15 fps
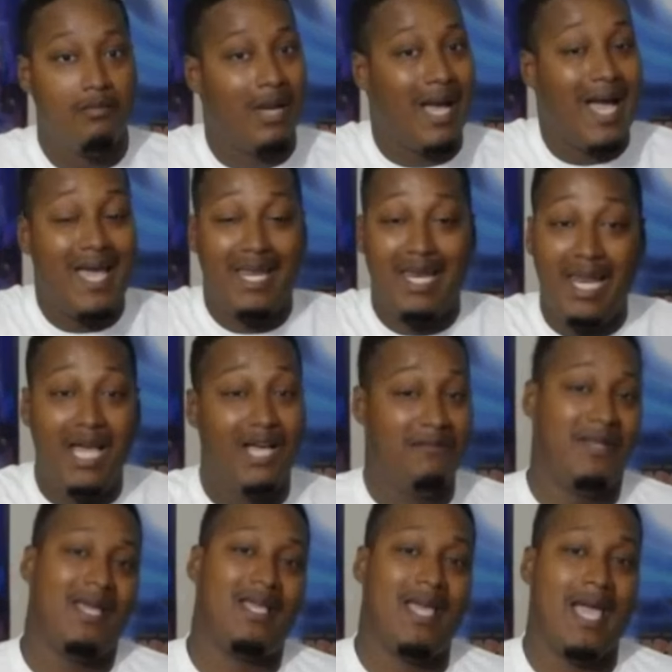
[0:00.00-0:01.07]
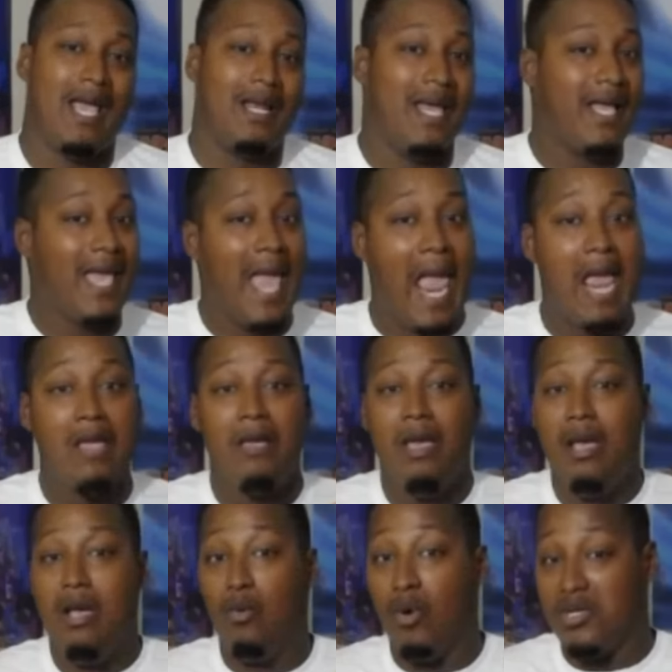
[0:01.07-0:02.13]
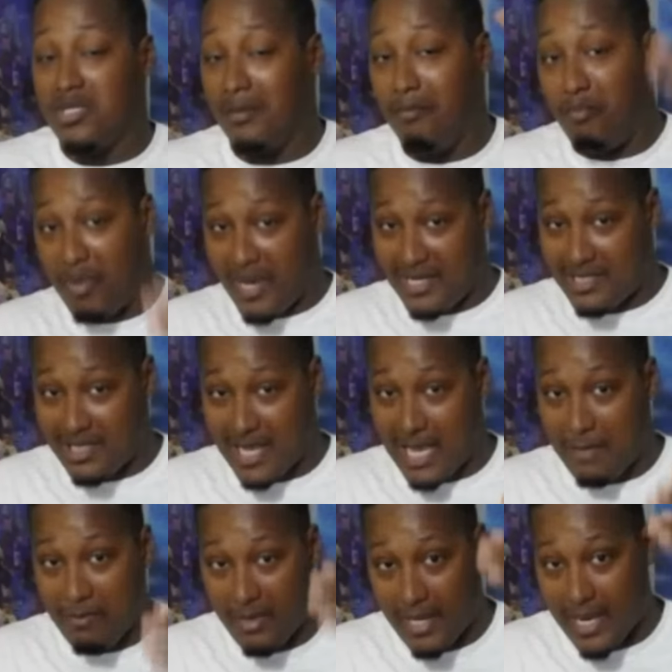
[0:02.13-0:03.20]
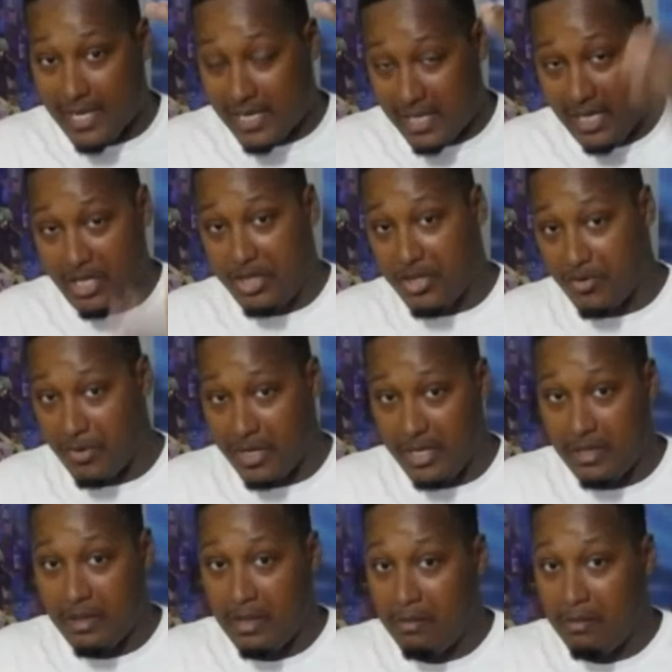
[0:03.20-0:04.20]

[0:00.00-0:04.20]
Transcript: I love that game. That game was the best game at E3,